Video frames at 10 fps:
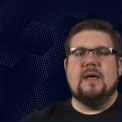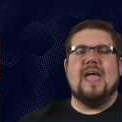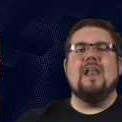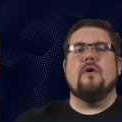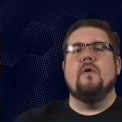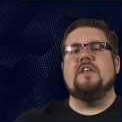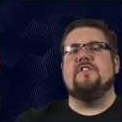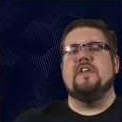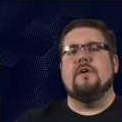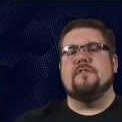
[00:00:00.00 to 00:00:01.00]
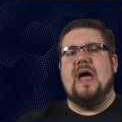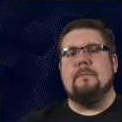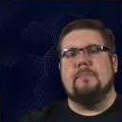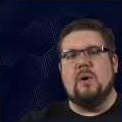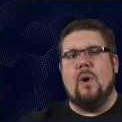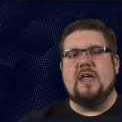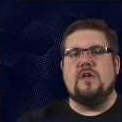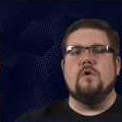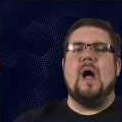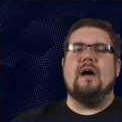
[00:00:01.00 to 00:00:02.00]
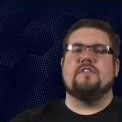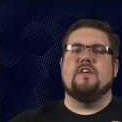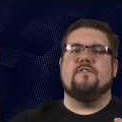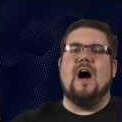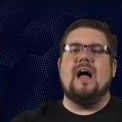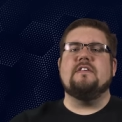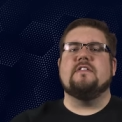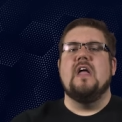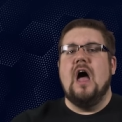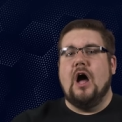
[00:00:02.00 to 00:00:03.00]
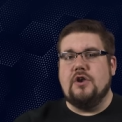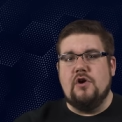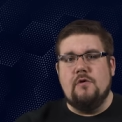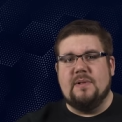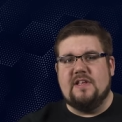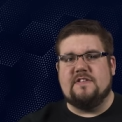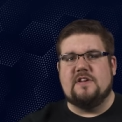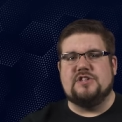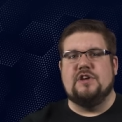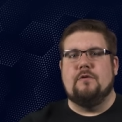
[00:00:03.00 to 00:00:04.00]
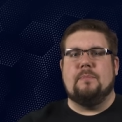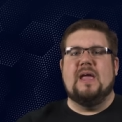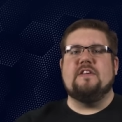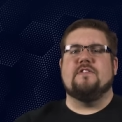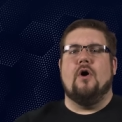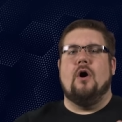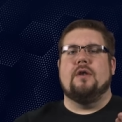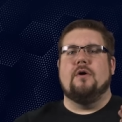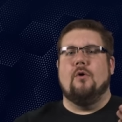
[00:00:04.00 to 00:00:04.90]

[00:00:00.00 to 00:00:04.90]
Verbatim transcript: mechanical engineers at BYU have devised a new ballistic shield based on